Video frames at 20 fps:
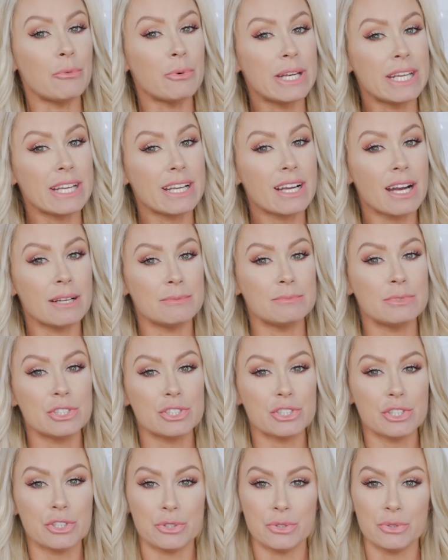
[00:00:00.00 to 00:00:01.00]
when it
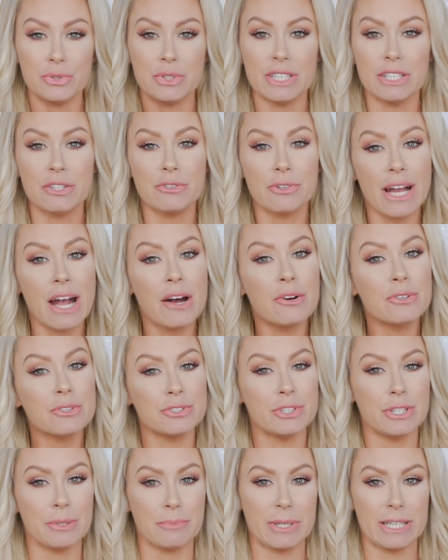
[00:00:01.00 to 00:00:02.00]
comes to the crown
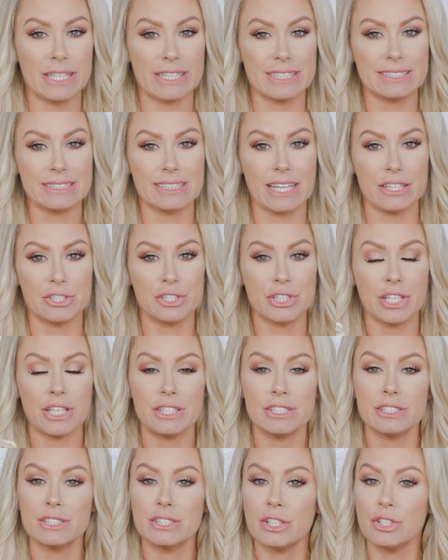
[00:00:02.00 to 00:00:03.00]
clip-in
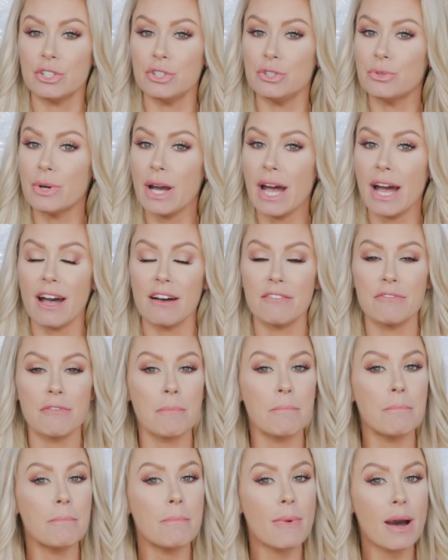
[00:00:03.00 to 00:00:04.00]
extensions, you
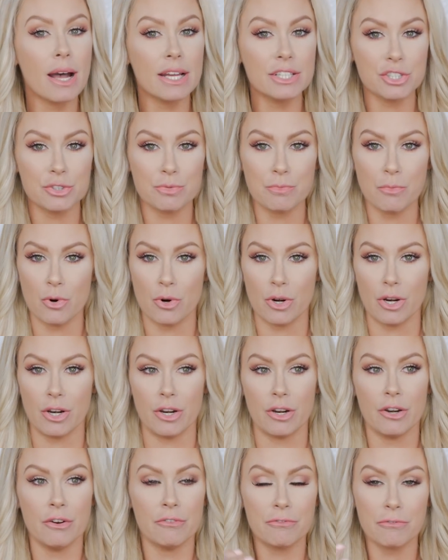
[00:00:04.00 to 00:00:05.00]
have much
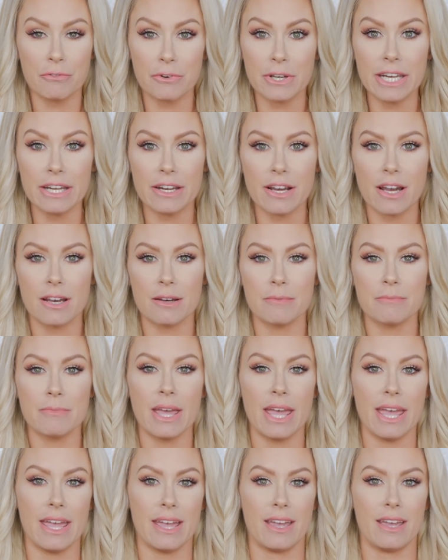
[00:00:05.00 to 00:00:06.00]
more freedom
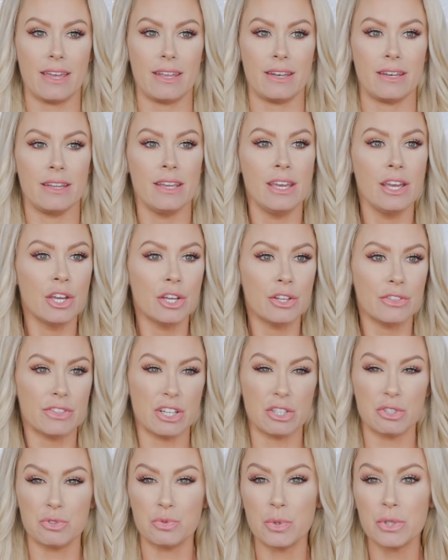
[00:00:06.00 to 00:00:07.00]
and
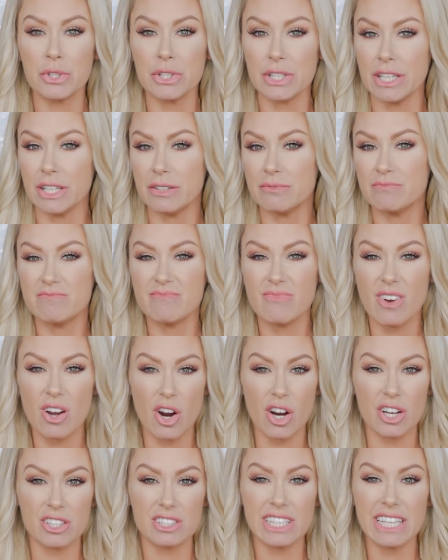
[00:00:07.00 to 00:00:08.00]
there's really
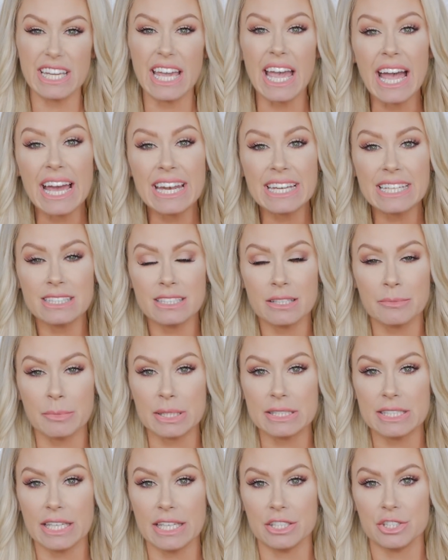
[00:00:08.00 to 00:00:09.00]
hardly any
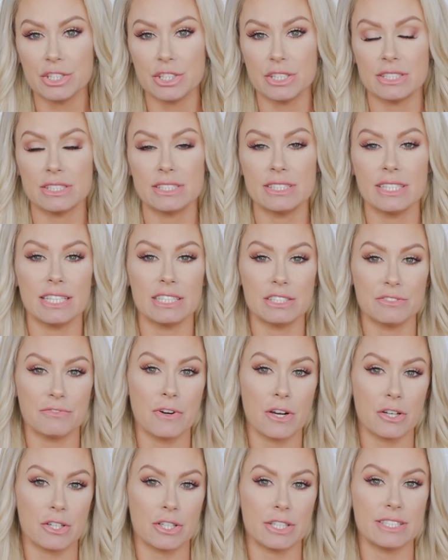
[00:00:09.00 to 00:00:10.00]
limitations as
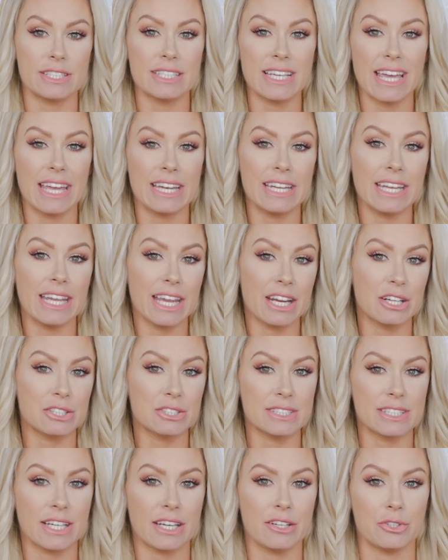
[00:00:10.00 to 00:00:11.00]
far as any
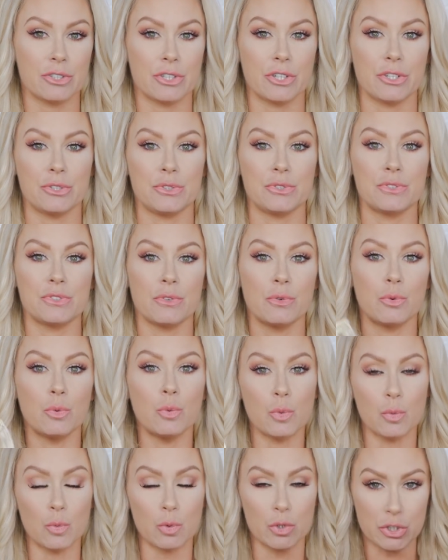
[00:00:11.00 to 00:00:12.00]
hairstyle goes
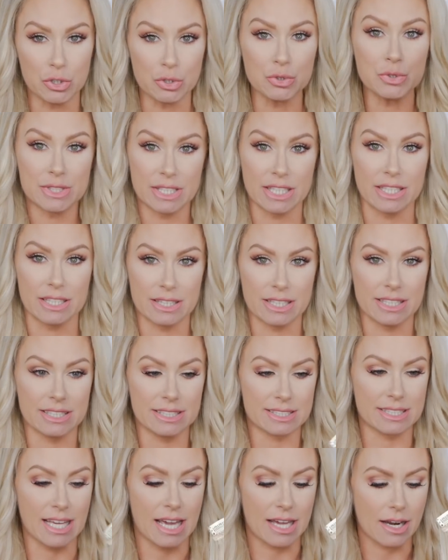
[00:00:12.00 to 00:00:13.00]
using
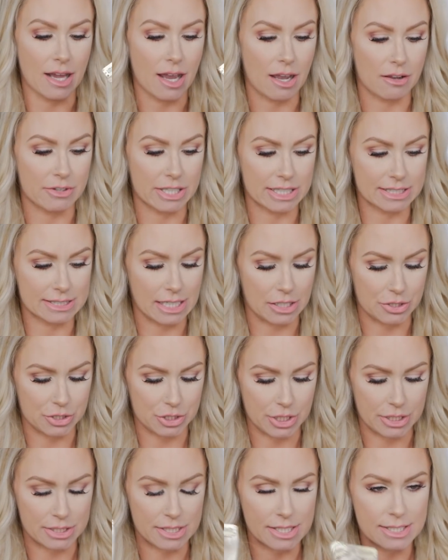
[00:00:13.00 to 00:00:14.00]
this set of
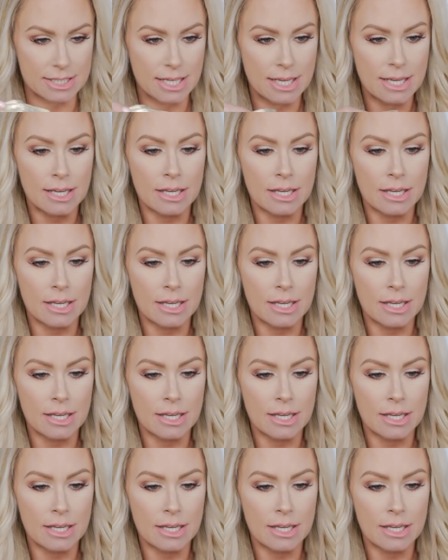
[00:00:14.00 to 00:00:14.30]
extensions.